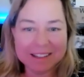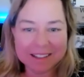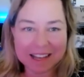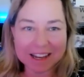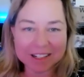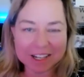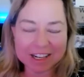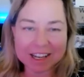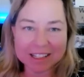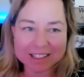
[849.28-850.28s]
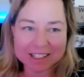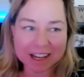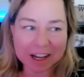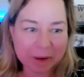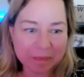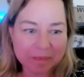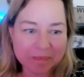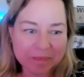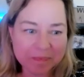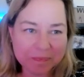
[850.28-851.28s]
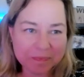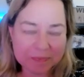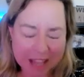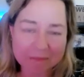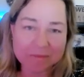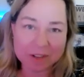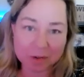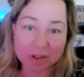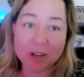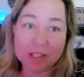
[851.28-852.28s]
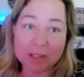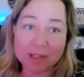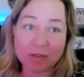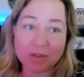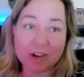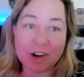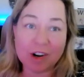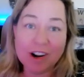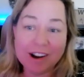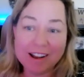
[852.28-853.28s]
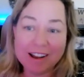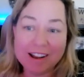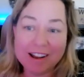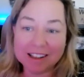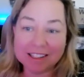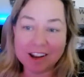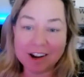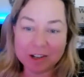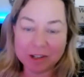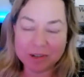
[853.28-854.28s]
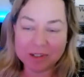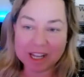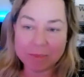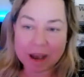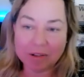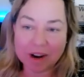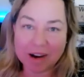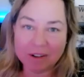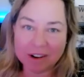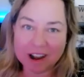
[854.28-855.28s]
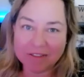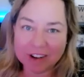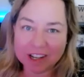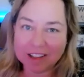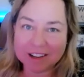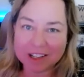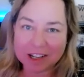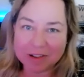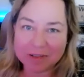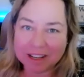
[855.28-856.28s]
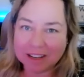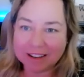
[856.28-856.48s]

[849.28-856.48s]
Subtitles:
Yeah, she does. Yeah. So she spoke for us on our Tuesday Power Hour not very long ago. And